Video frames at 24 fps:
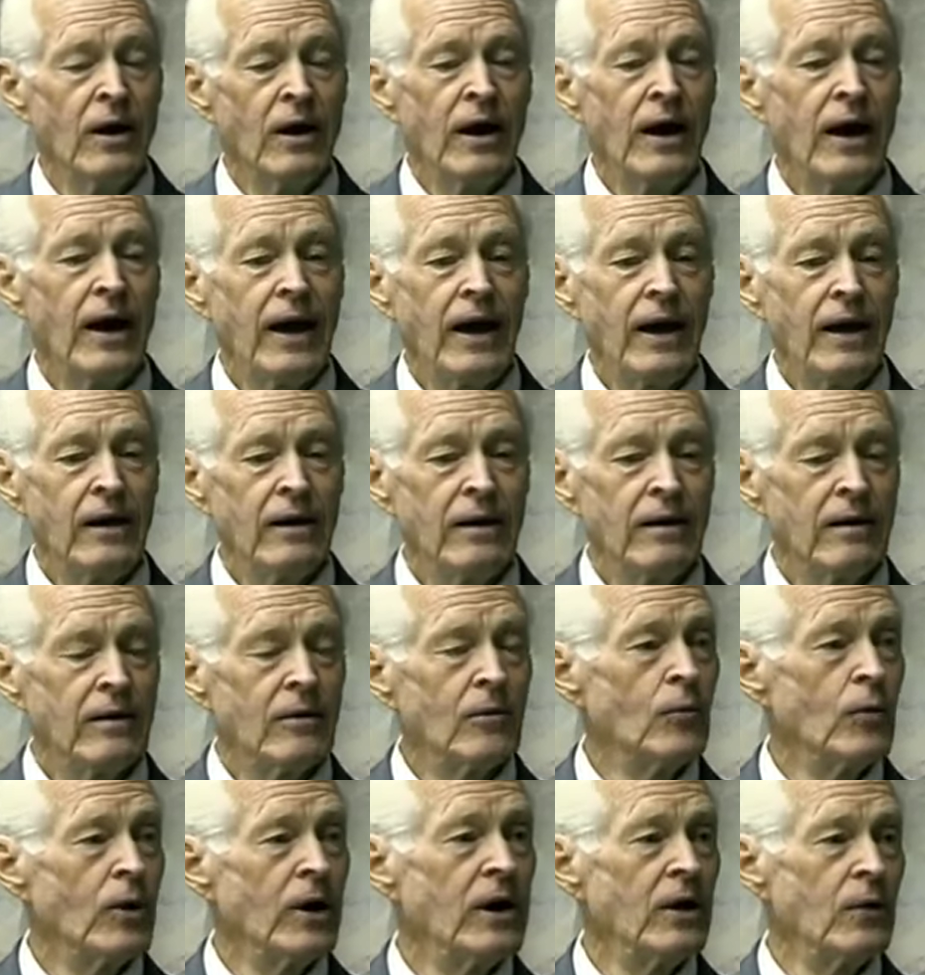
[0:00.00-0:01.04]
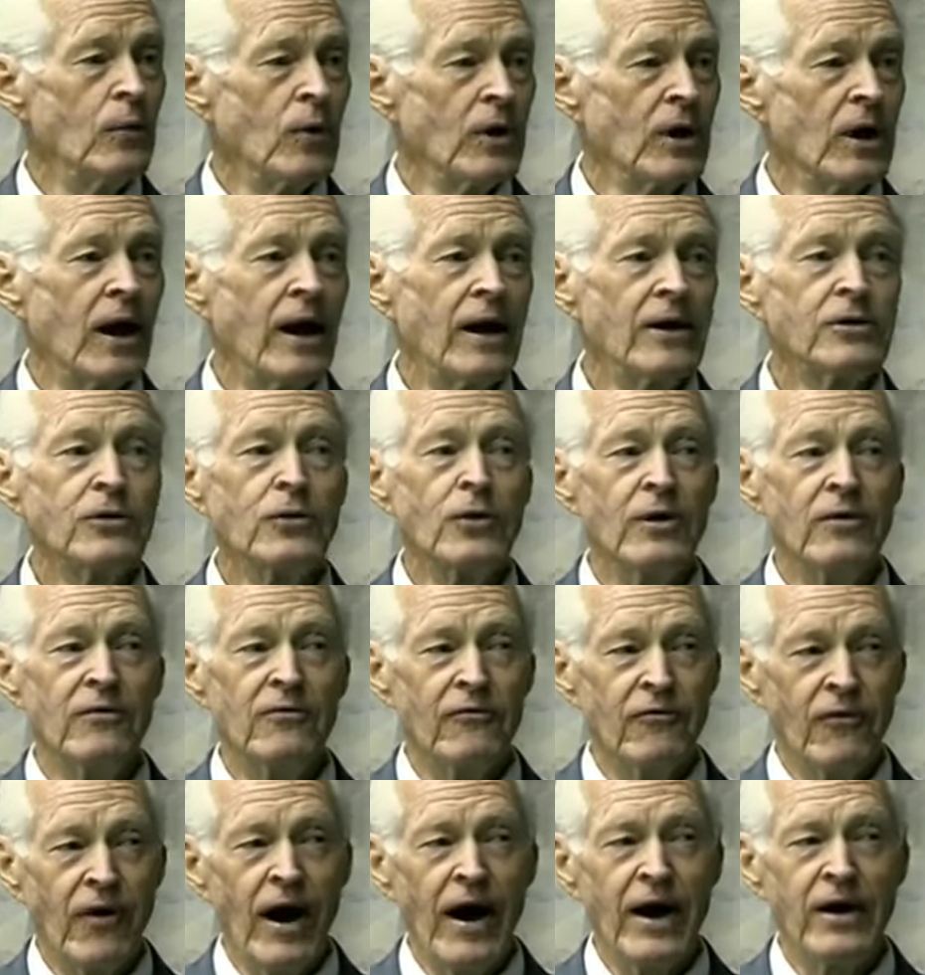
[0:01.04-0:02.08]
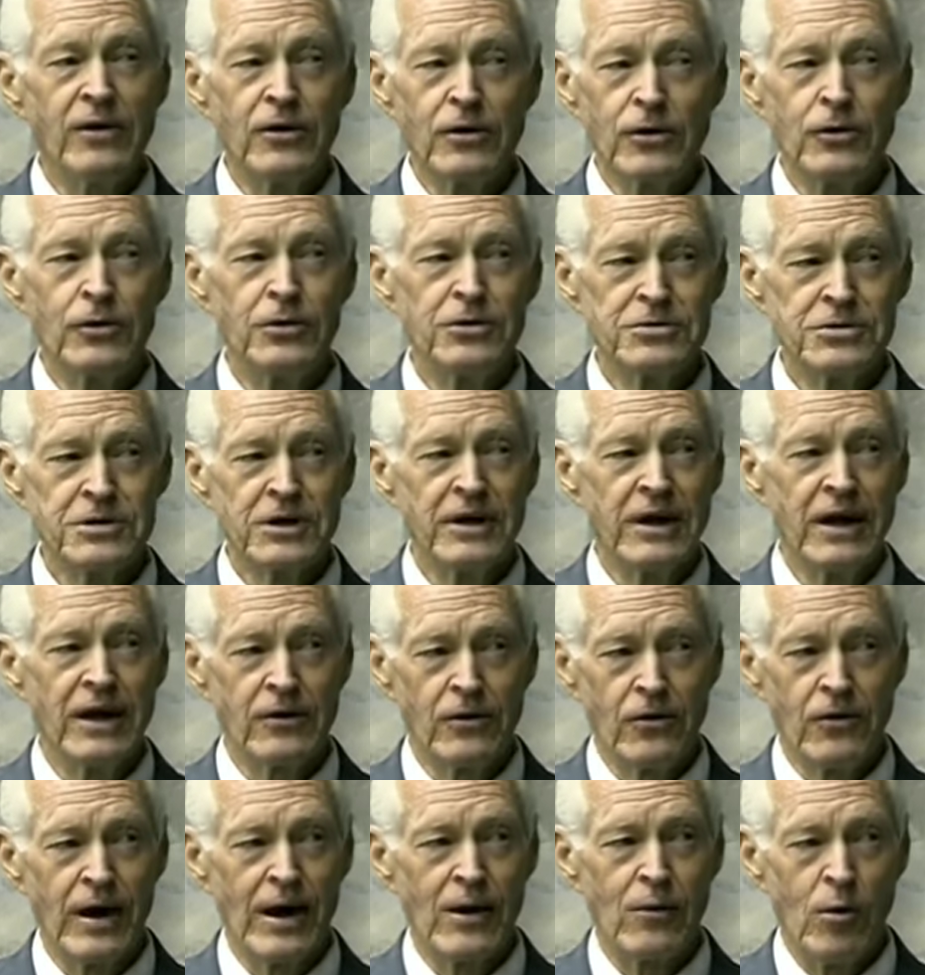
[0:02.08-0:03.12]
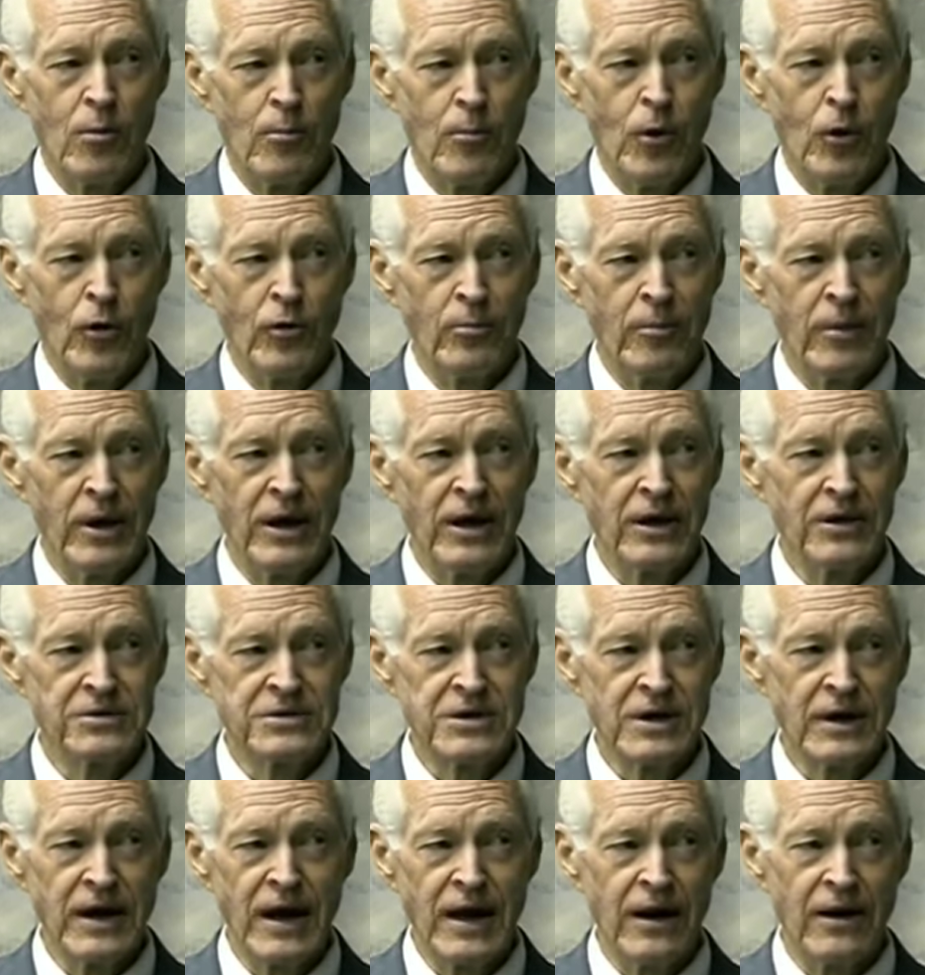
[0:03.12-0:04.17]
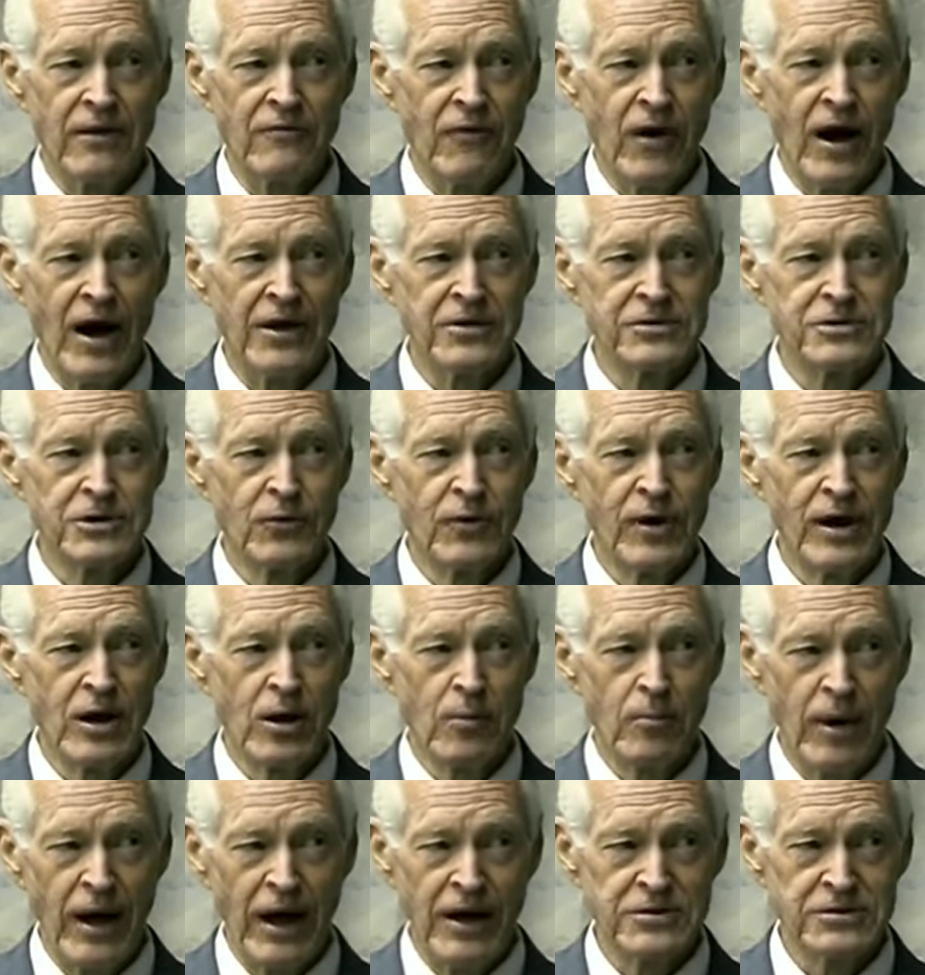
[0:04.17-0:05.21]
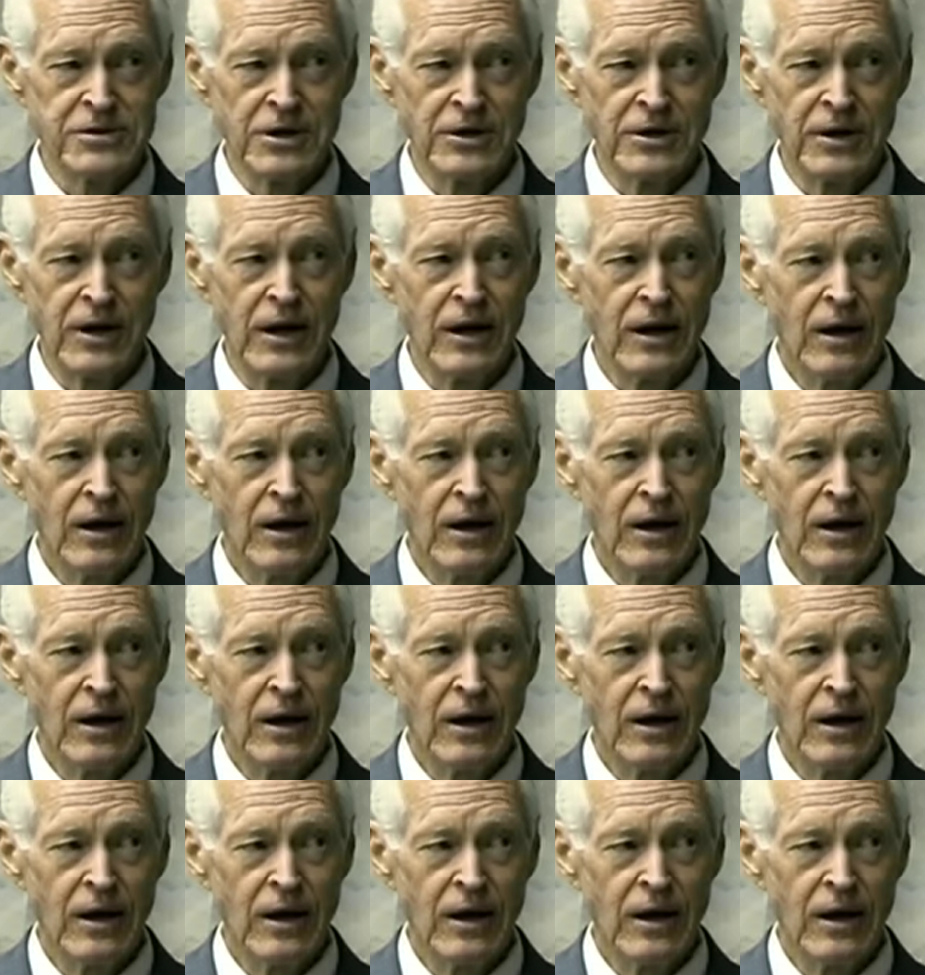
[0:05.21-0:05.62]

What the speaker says: And we would like to invite you to sit in on our board meetings in an advisory capacity."